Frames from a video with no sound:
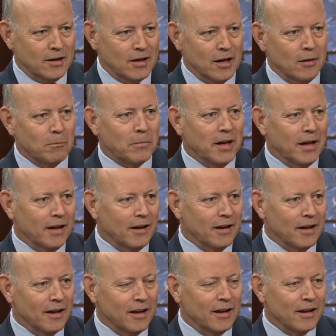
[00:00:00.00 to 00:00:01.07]
Tempe
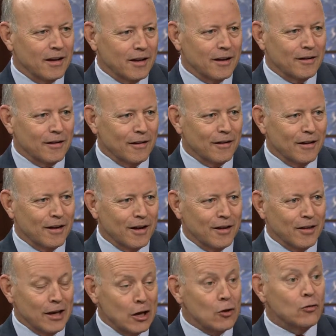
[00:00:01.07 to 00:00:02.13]
in uh,
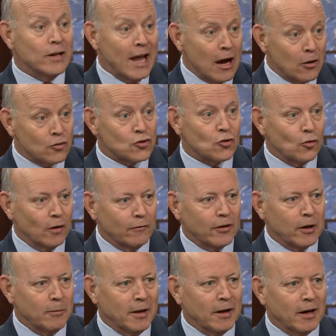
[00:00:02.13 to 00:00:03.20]
the Hugh Downs School of
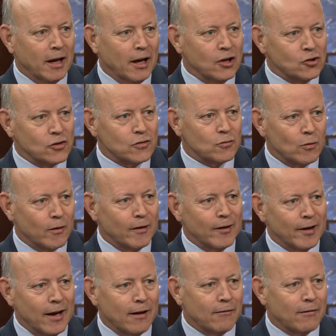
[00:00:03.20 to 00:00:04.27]
Communications, where
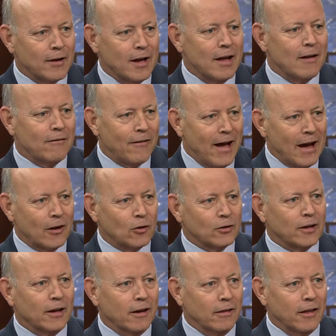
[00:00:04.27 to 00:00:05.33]
we have
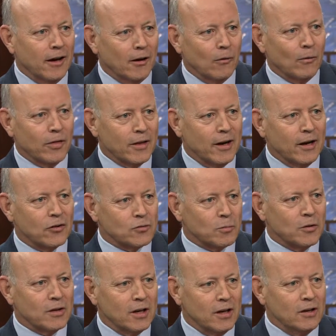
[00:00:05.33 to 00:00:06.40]
faculty there with an
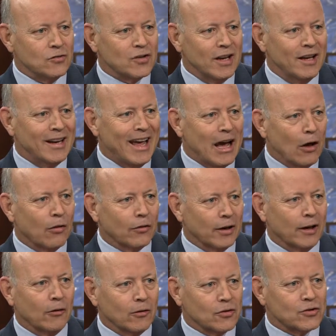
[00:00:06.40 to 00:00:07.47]
expertise in health
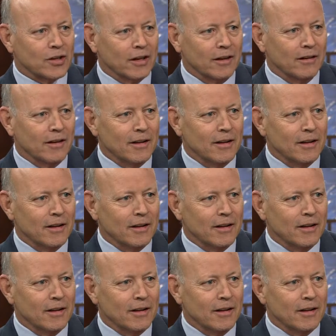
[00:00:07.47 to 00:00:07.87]
literacy.